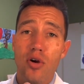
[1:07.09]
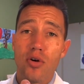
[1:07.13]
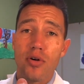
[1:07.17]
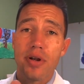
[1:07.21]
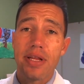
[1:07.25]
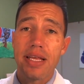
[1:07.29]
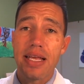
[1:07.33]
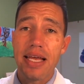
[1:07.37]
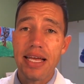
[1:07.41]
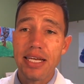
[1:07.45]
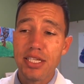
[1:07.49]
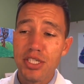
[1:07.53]

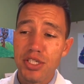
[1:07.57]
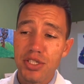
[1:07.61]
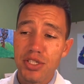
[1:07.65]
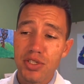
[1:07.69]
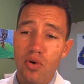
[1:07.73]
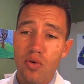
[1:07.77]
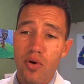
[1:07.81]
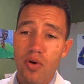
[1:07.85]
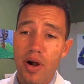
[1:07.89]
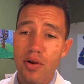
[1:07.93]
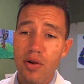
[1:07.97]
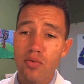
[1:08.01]
herniation
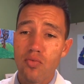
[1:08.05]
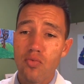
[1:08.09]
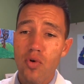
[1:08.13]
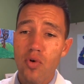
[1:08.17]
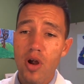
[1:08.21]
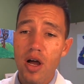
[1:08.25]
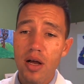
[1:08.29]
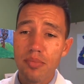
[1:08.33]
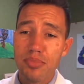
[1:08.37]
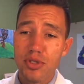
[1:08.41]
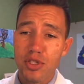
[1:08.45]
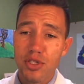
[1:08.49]
or a
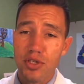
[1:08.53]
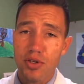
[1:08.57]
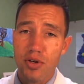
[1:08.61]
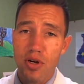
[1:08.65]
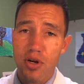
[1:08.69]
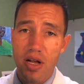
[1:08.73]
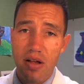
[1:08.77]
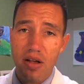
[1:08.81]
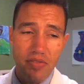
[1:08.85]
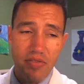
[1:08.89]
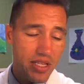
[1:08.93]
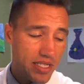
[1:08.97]
rupture
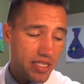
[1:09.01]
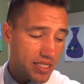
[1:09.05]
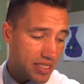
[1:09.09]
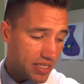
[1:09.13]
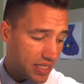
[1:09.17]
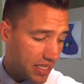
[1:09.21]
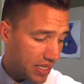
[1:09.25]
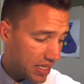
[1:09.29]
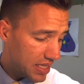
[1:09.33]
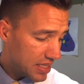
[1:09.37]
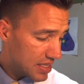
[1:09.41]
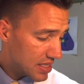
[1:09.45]
of this
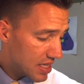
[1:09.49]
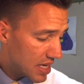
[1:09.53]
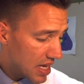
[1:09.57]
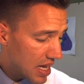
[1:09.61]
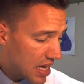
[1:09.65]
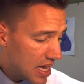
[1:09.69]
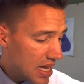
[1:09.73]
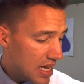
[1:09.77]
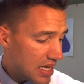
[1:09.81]
disc.